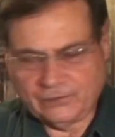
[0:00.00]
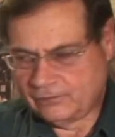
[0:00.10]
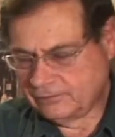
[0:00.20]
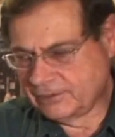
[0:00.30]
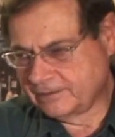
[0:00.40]

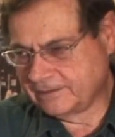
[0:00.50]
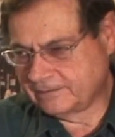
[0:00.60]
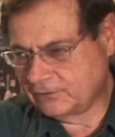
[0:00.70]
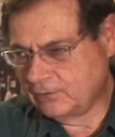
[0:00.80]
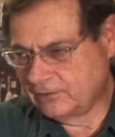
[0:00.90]
hold to the
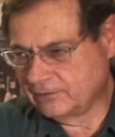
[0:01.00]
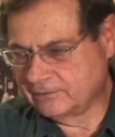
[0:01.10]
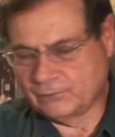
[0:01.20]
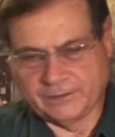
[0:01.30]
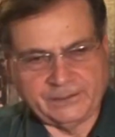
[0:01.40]

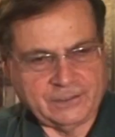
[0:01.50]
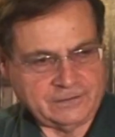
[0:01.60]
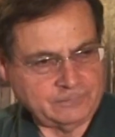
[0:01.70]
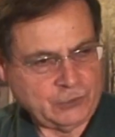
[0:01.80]
$220